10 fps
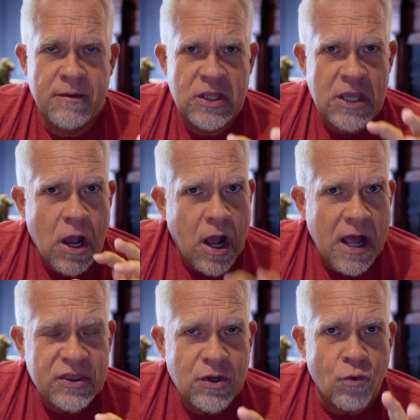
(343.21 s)
The
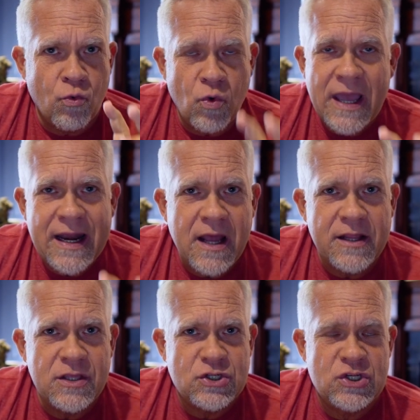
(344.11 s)
author, right out
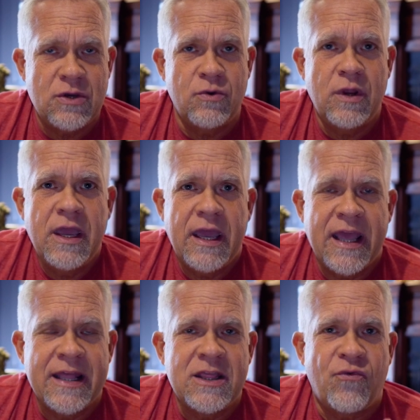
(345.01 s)
of the chute,
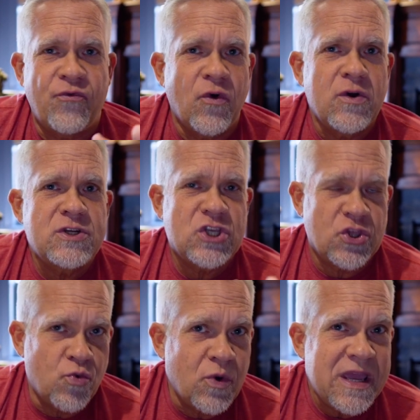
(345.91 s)
in the
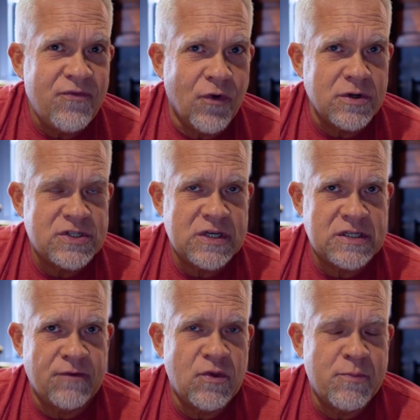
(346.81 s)
first three
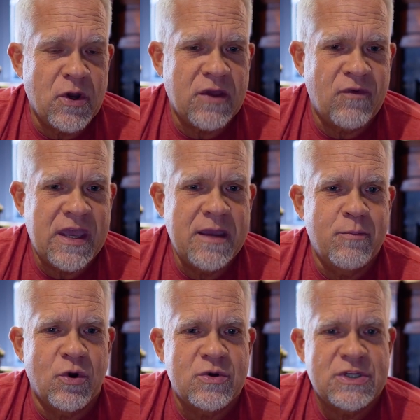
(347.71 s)
verses of the book of
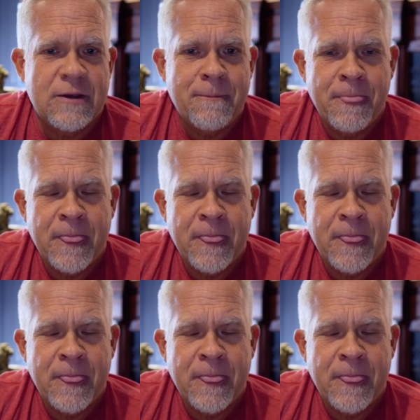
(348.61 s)
Hebrews,